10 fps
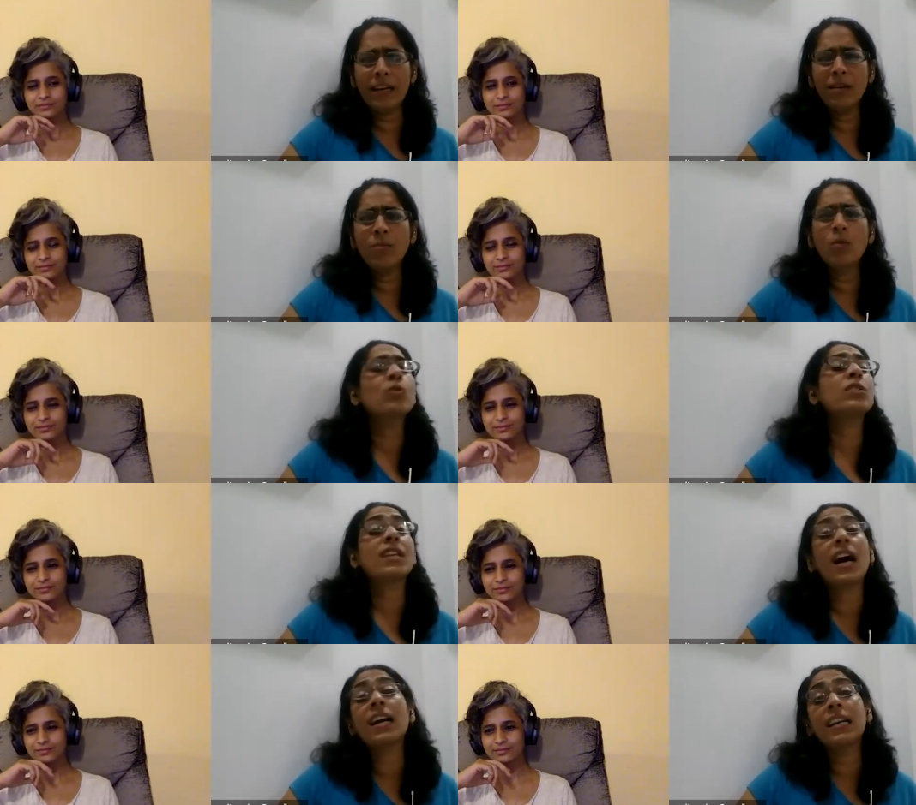Speaker 1: most
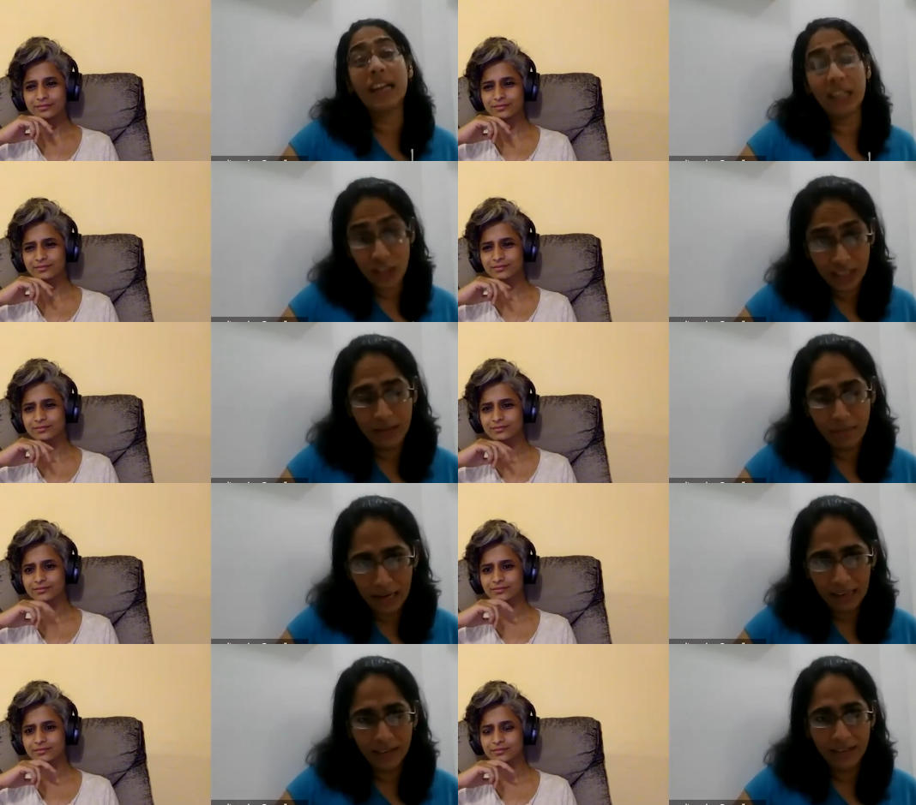can't digest milk.
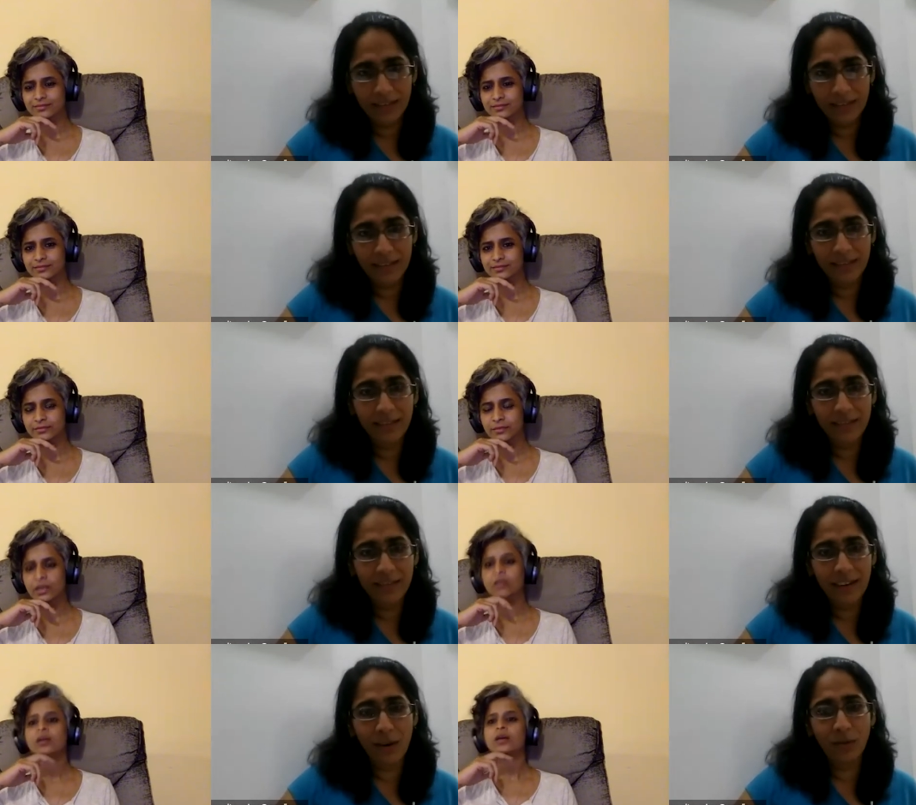
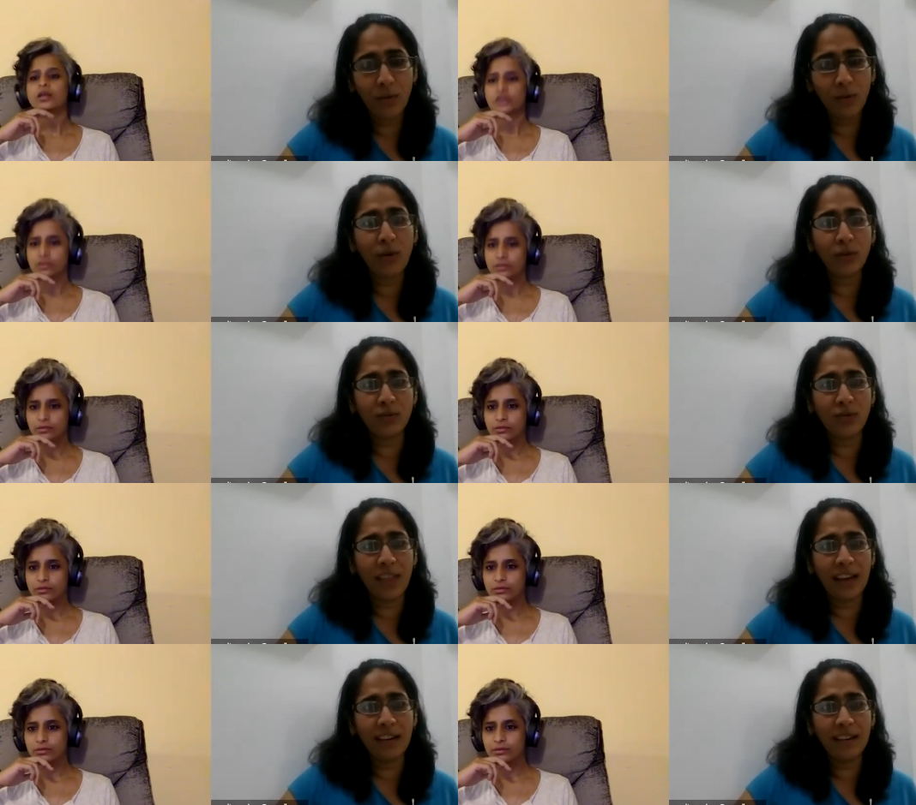Now, your thoughts on
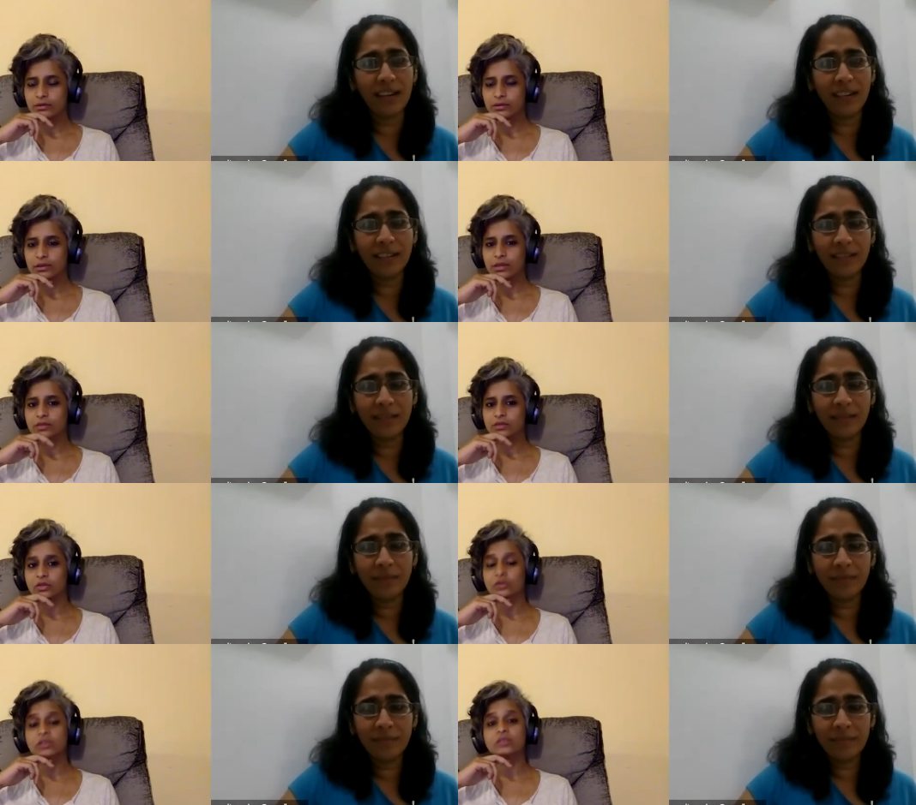that?
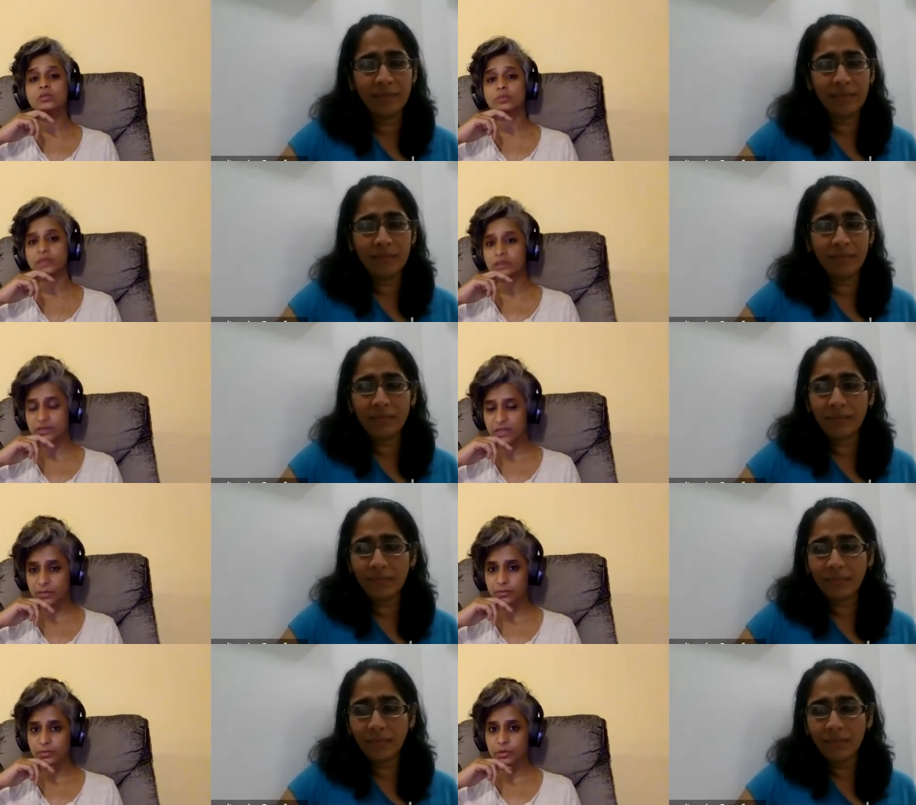
Speaker 2: So this will be
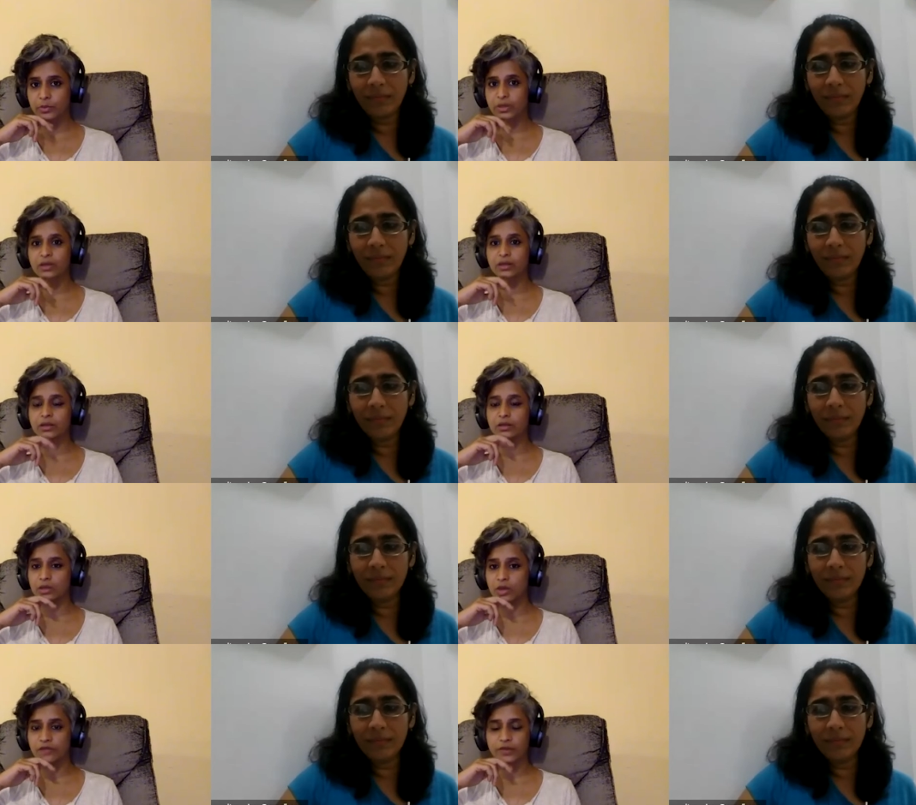some opinion,
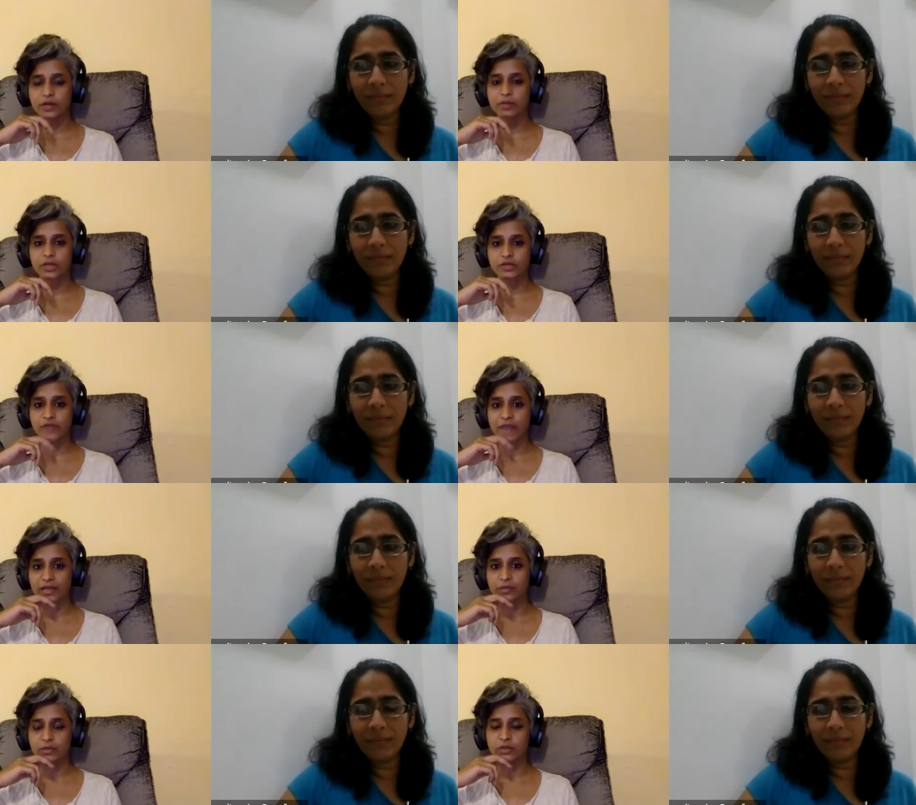not very much
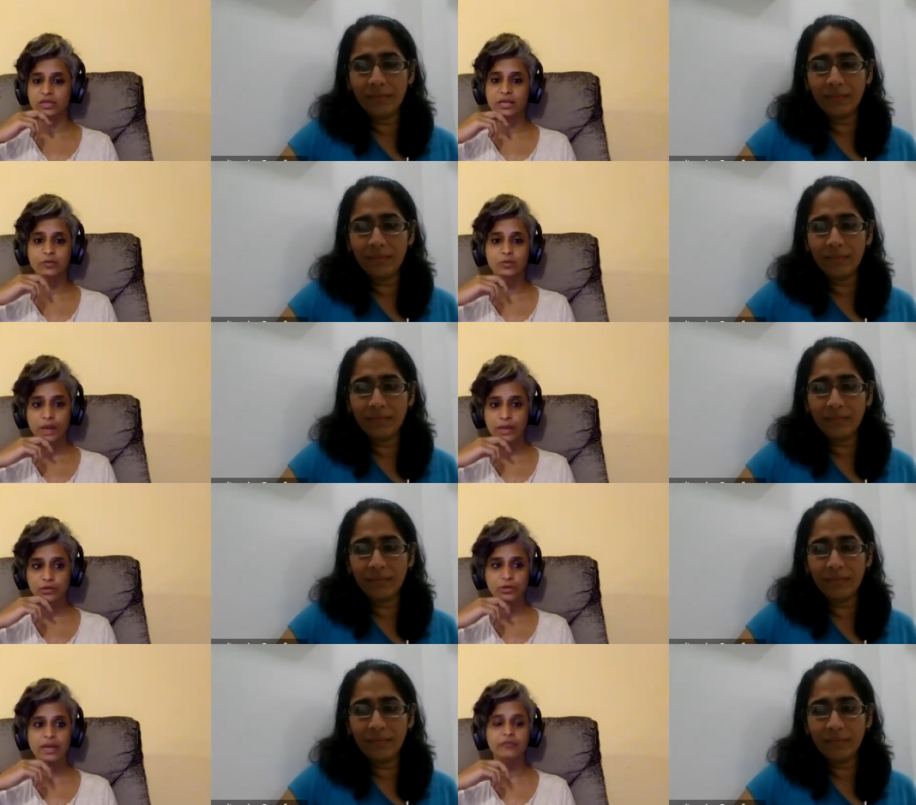fact, because I
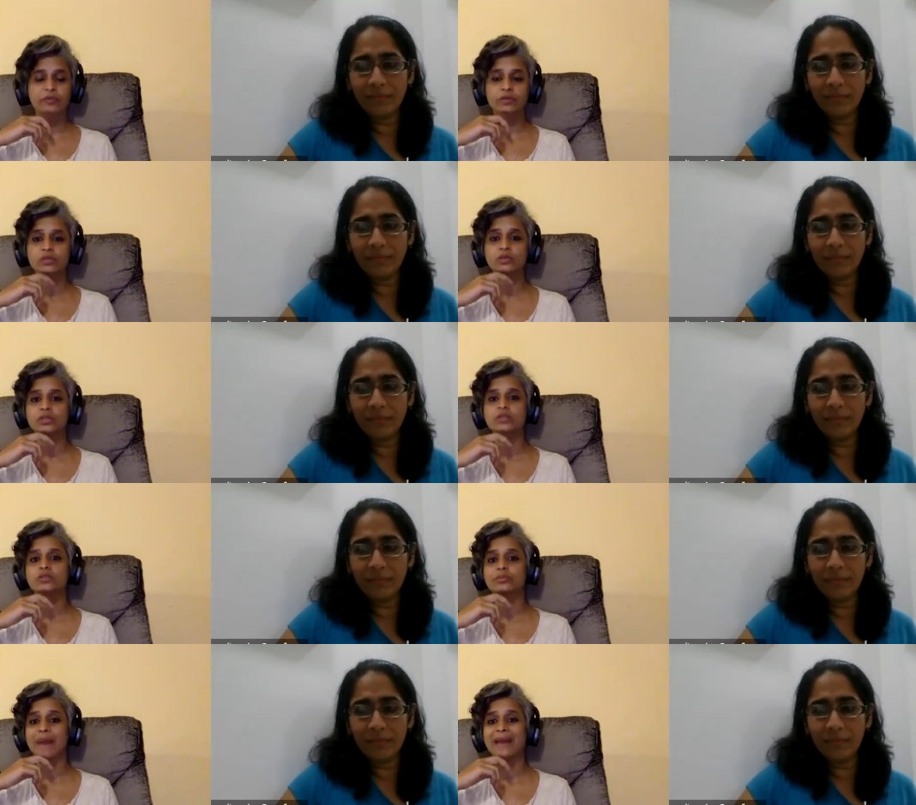don't have the resources
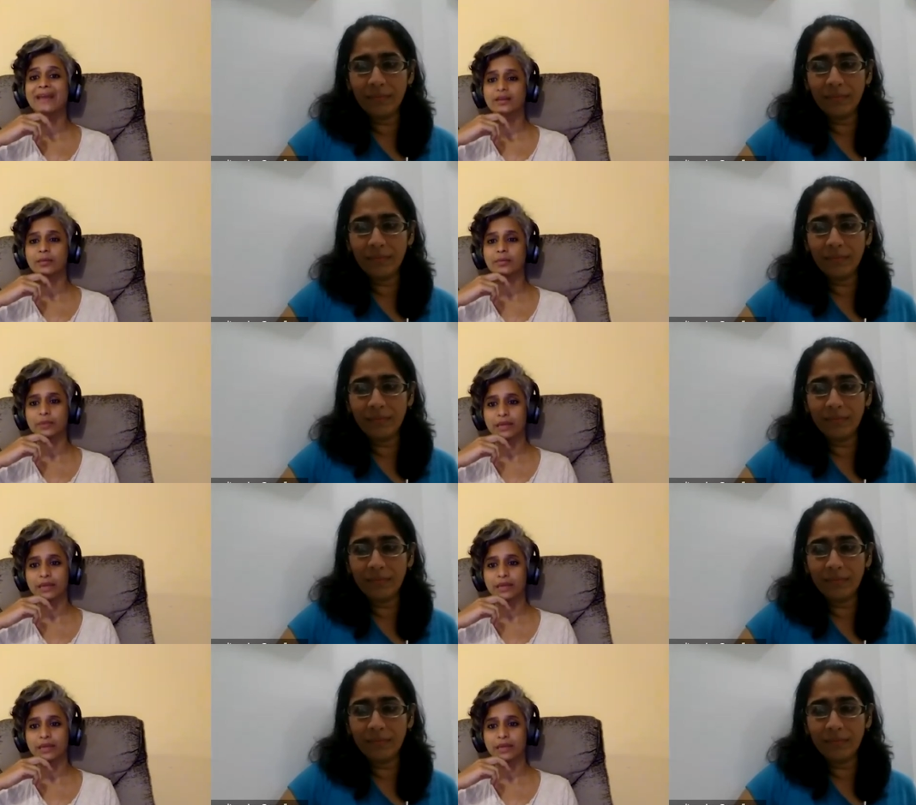to back it up